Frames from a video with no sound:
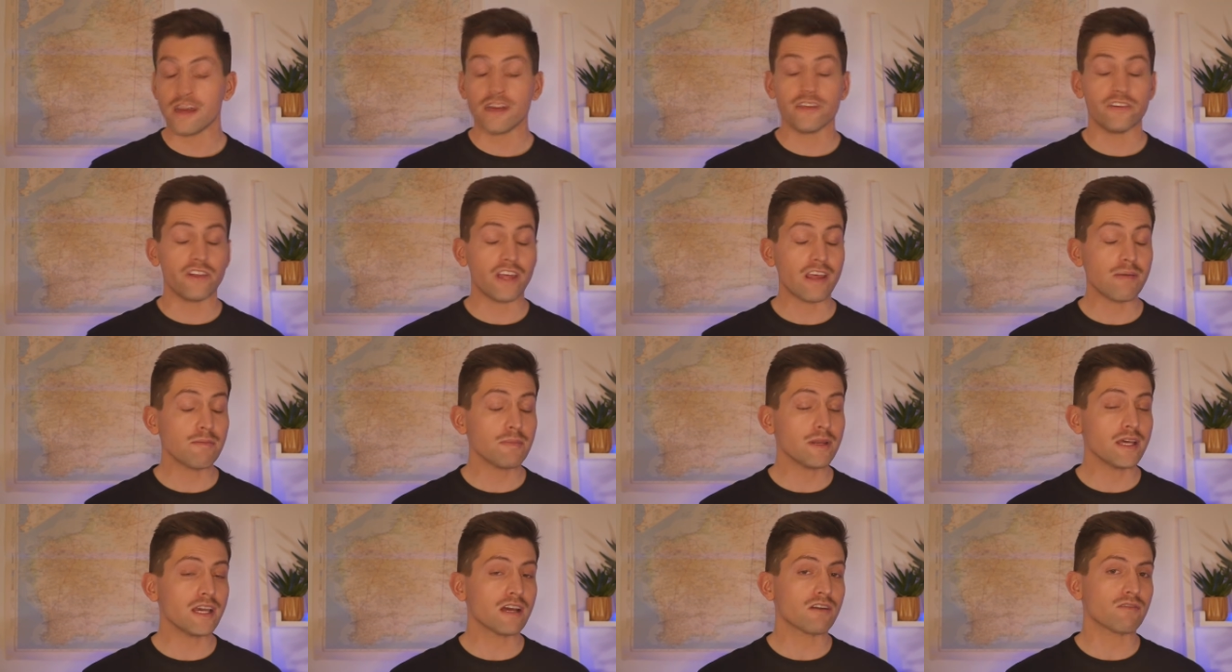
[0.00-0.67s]

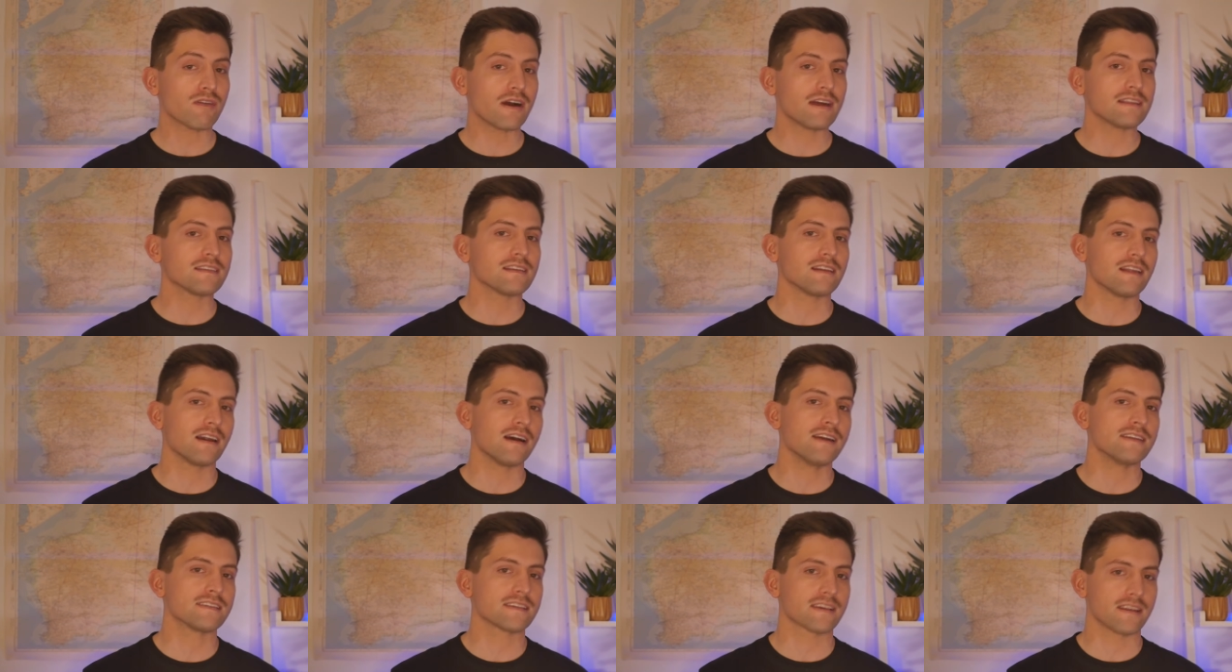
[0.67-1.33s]
namely around the
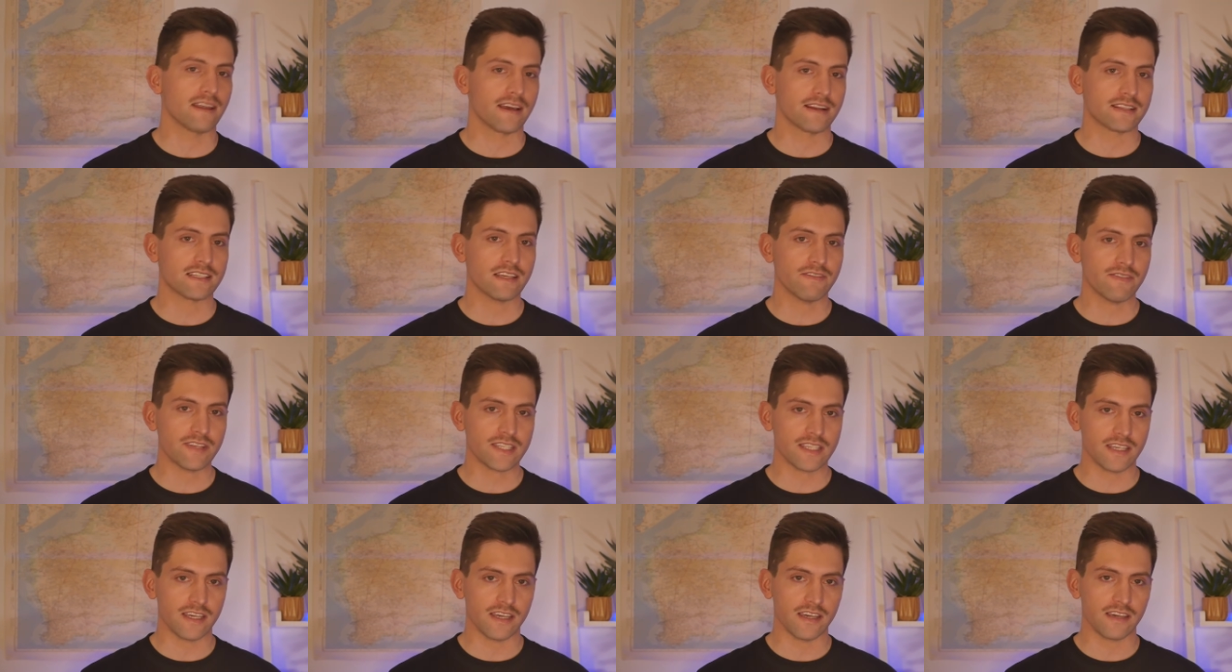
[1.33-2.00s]
line's
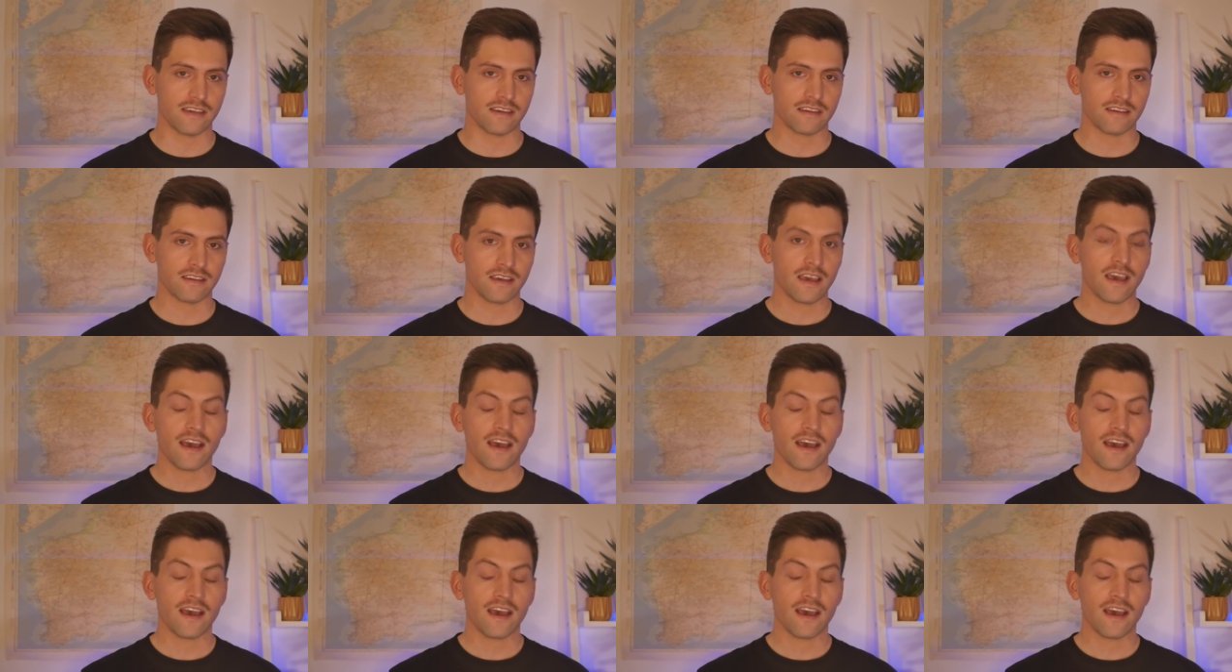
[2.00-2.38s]
connectivity.